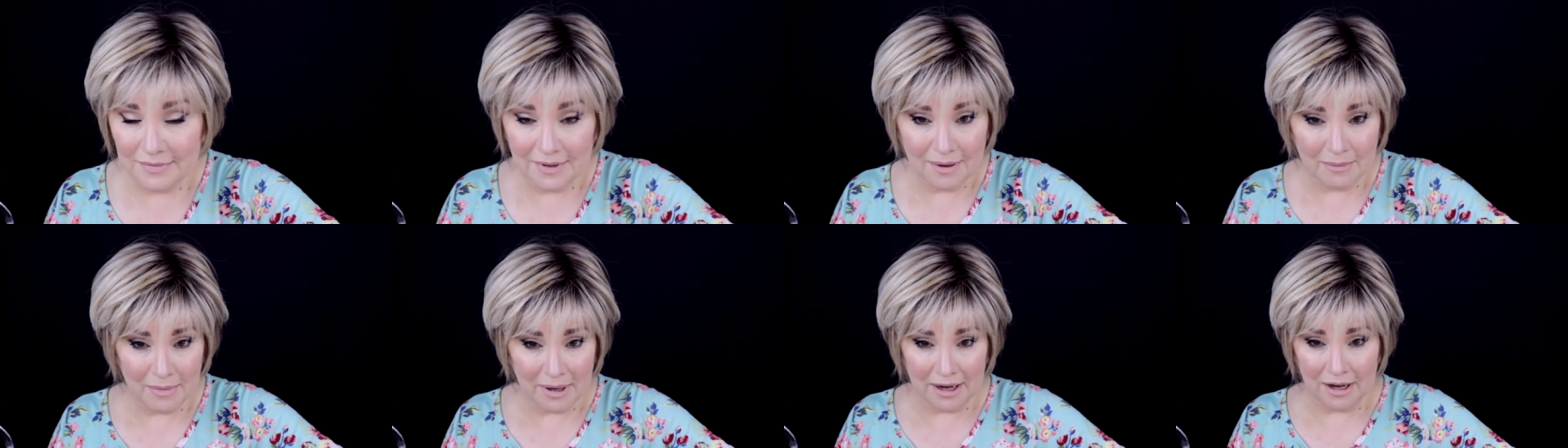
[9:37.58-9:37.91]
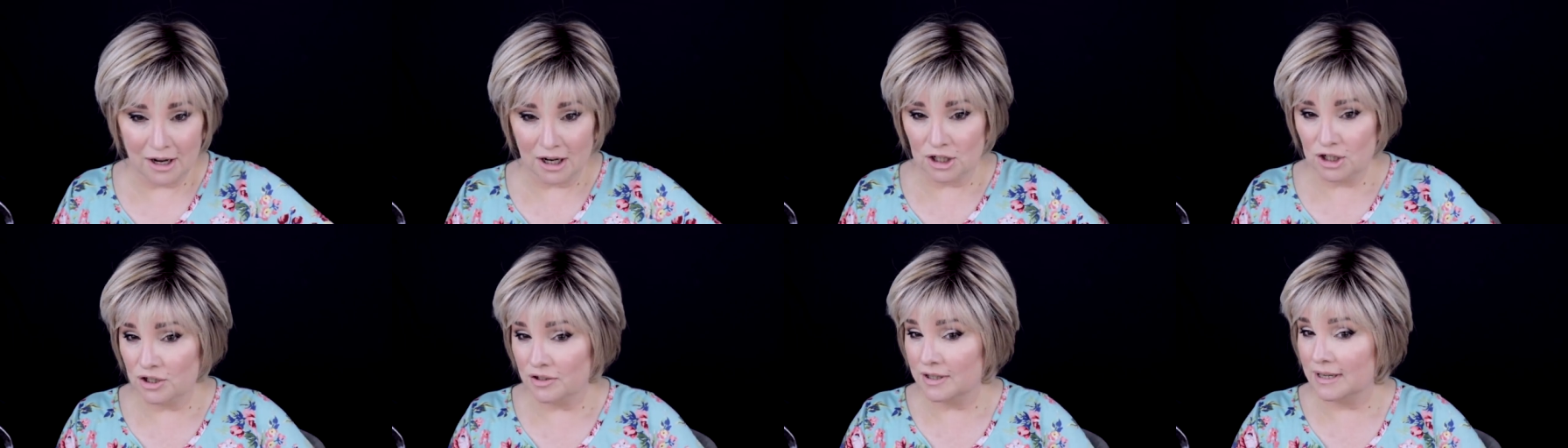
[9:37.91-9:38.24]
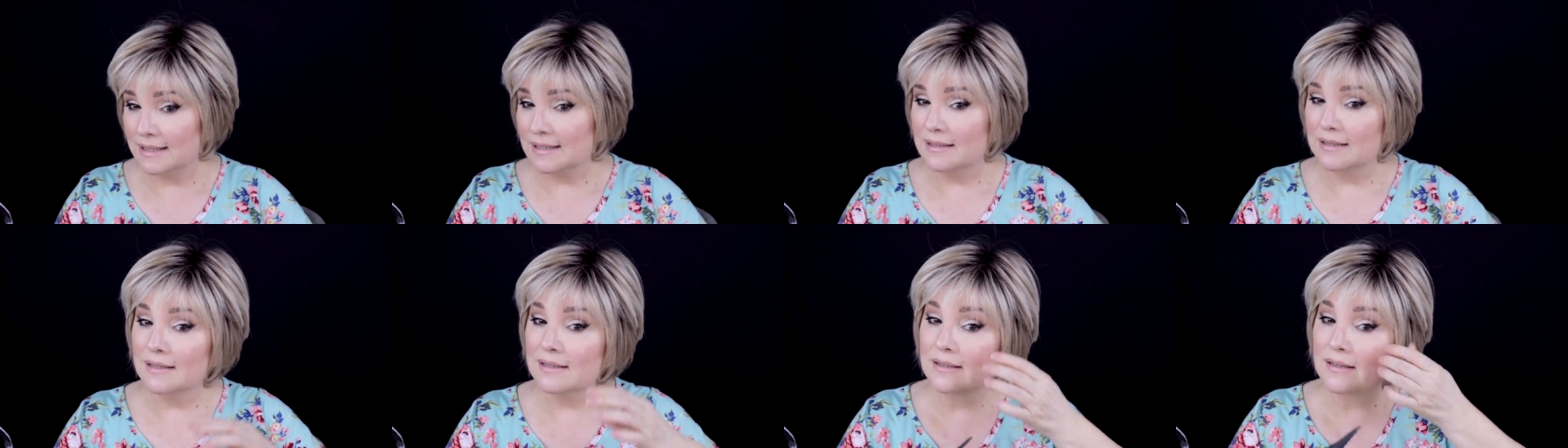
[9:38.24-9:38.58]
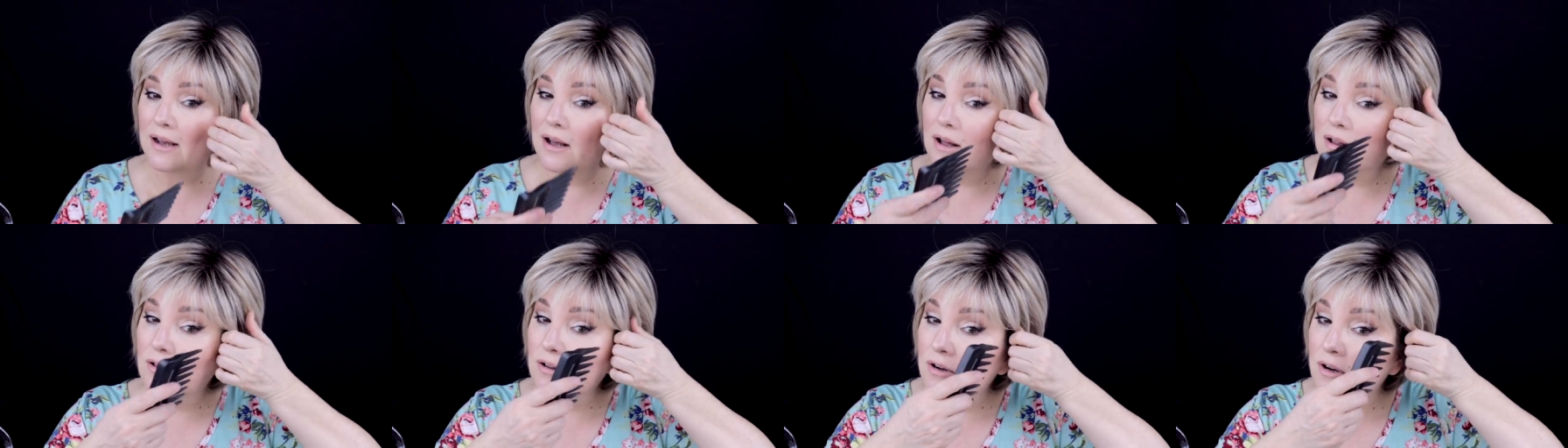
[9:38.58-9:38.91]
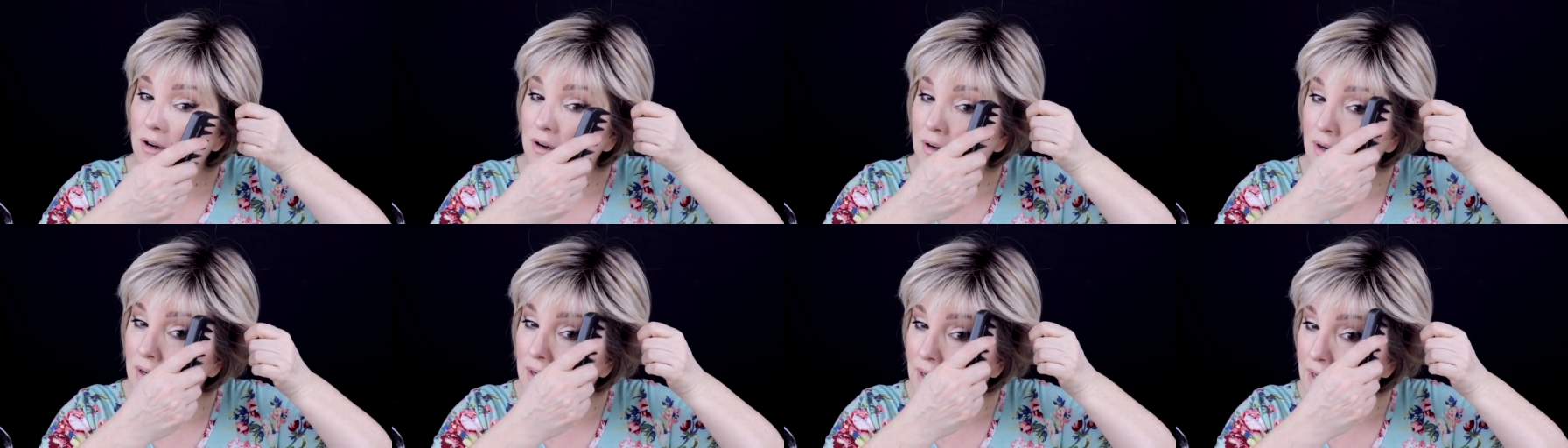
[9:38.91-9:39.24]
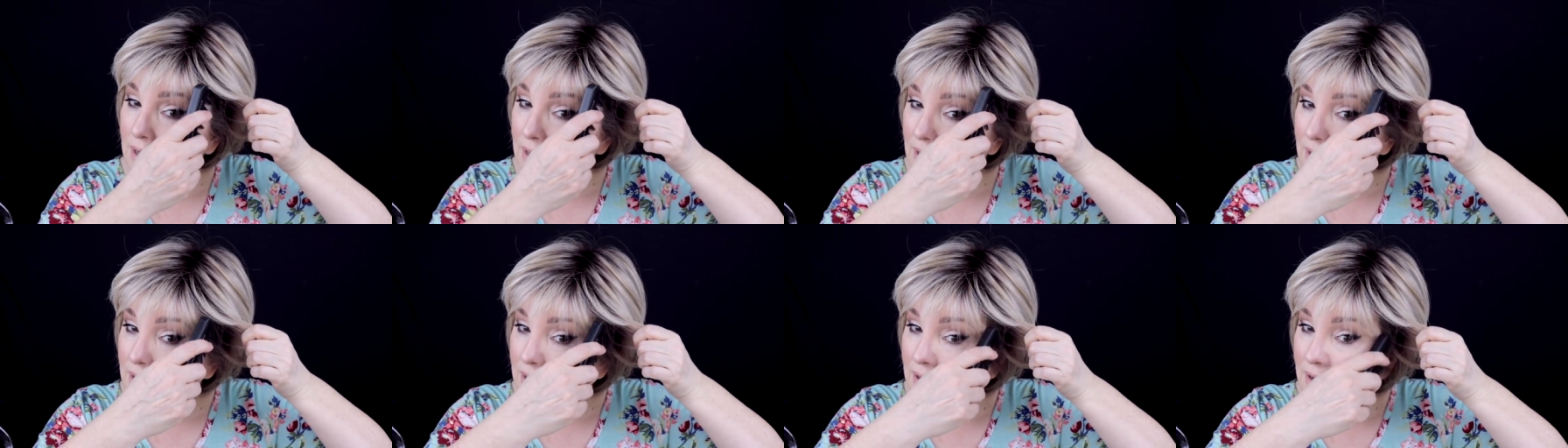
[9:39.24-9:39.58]
My gosh, you guys, this color.
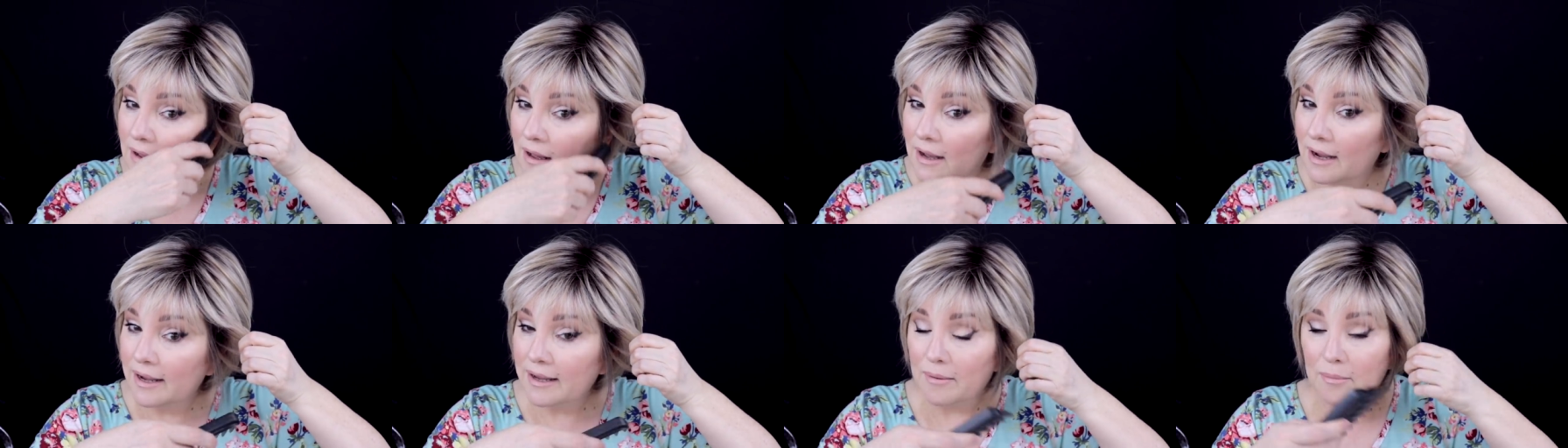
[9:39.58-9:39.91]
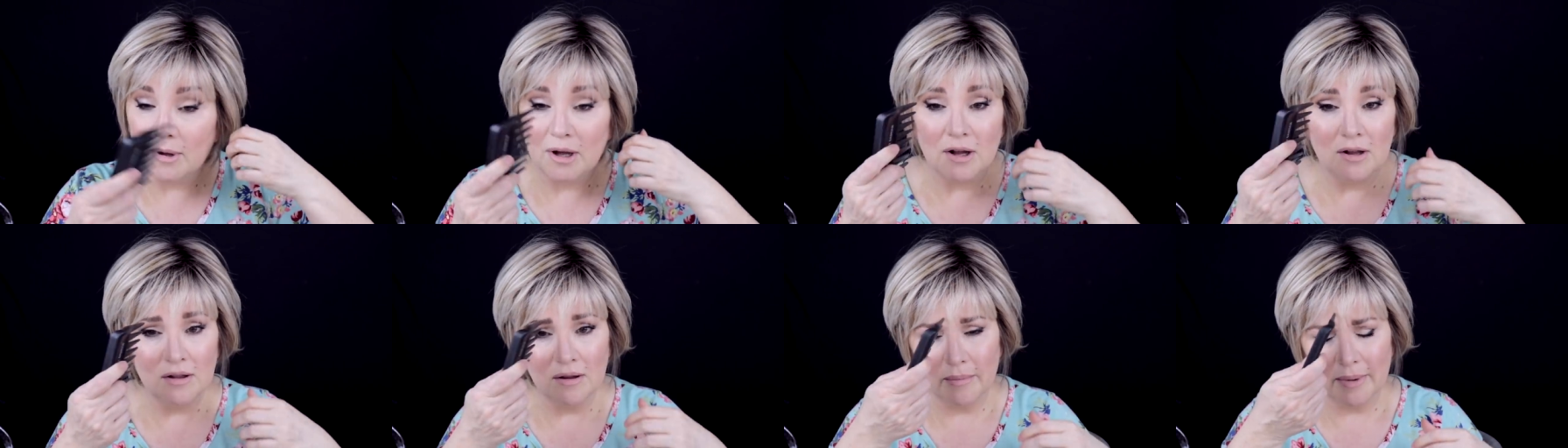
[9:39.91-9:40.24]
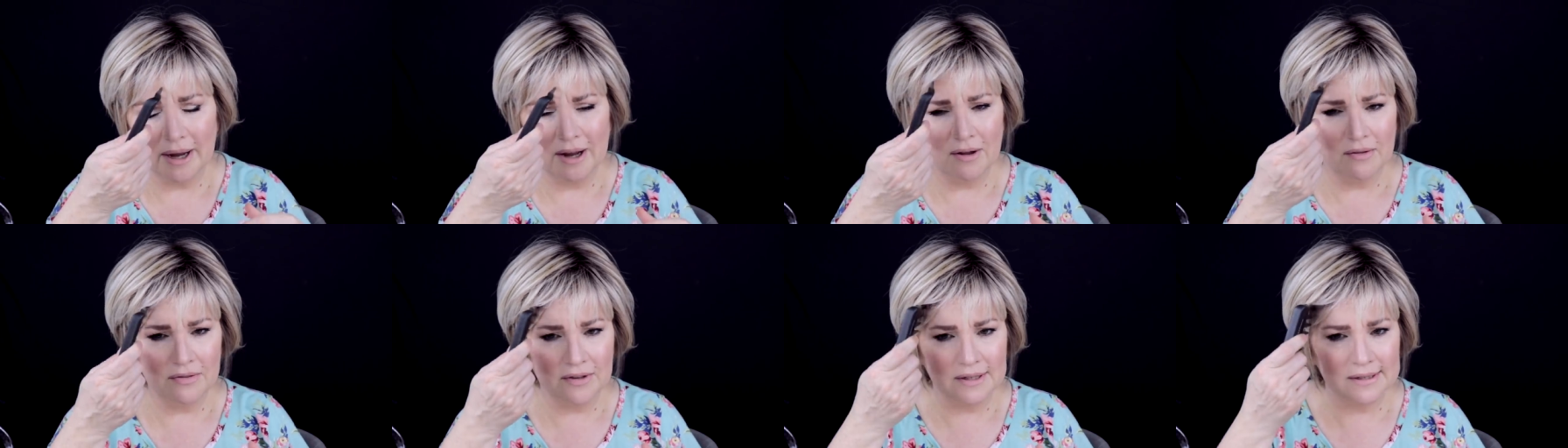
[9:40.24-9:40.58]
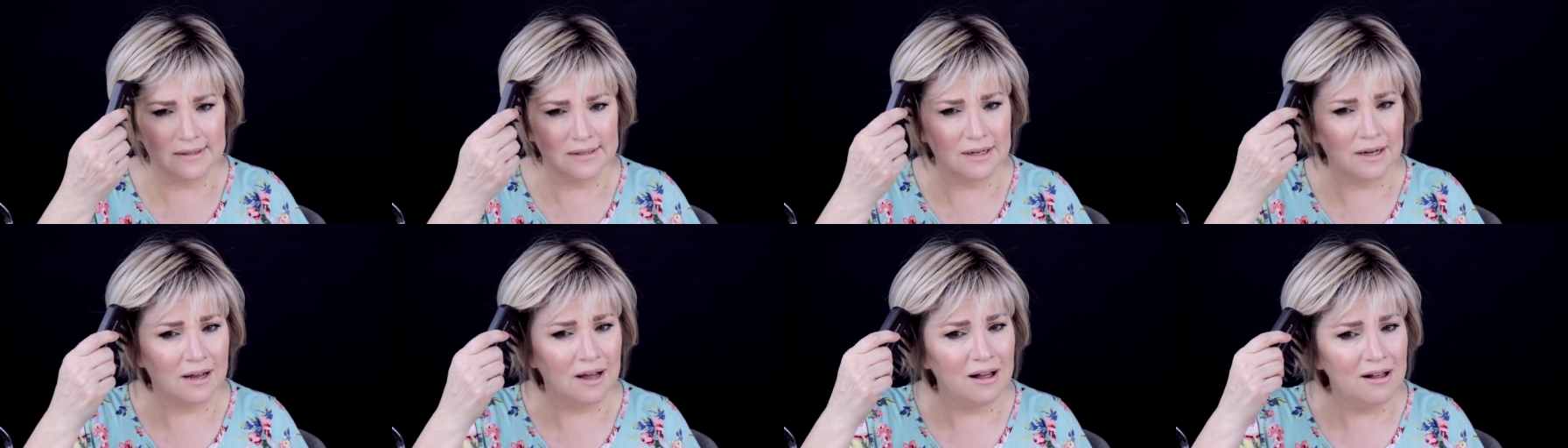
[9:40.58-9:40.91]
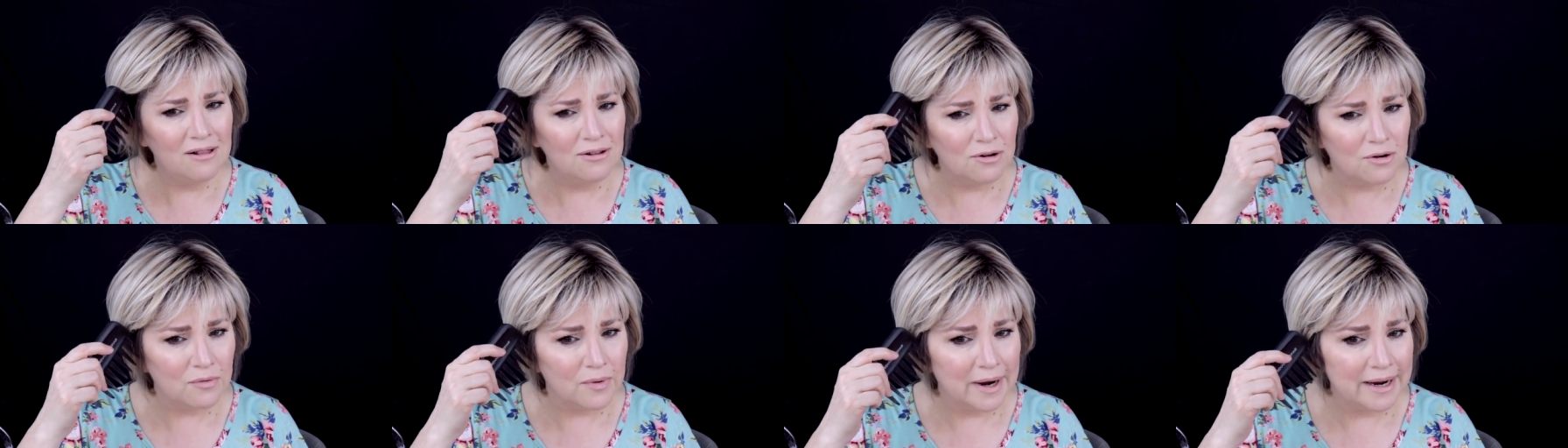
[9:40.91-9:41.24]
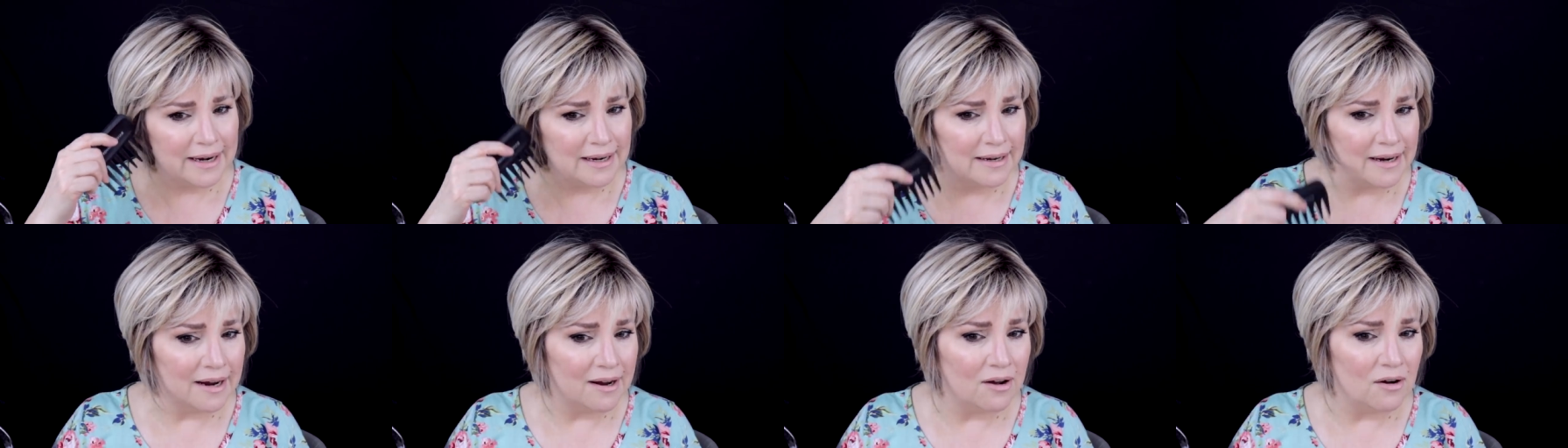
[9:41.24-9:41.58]
I am all about this color
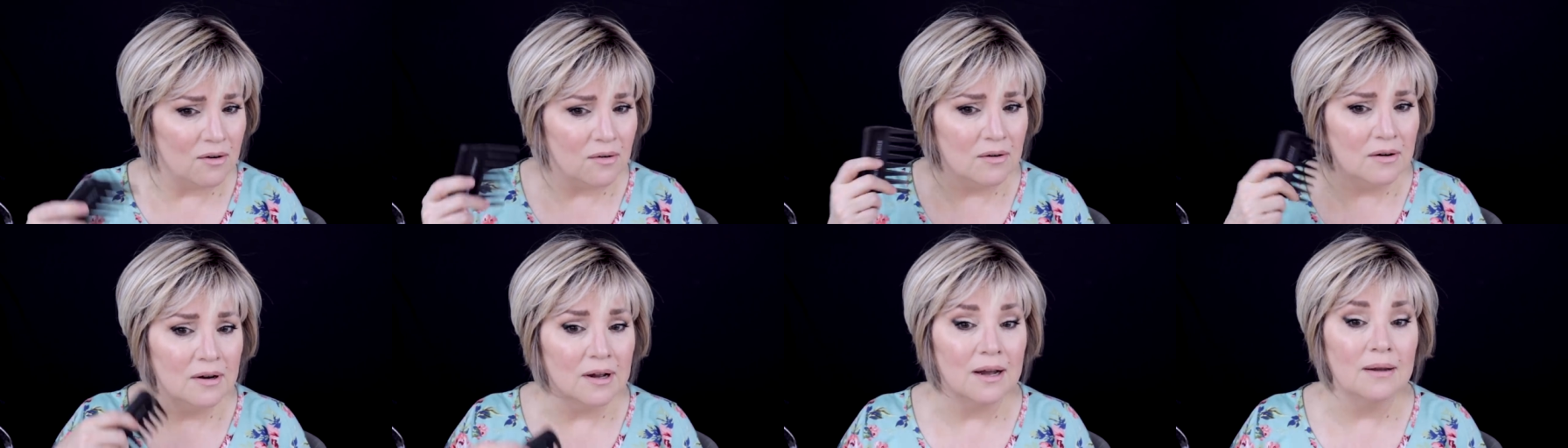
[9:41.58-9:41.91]
right now.